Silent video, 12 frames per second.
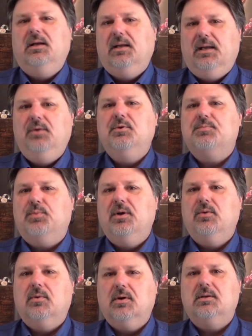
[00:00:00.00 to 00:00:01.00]
He was pretty
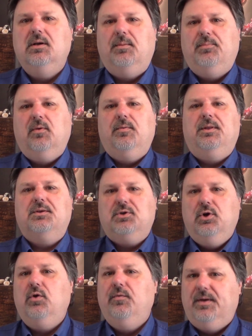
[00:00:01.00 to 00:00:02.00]
worked up over this
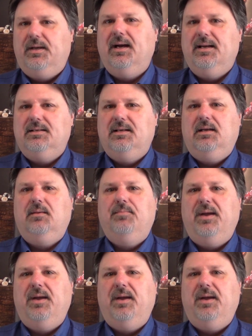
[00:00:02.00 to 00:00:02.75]
COVID-19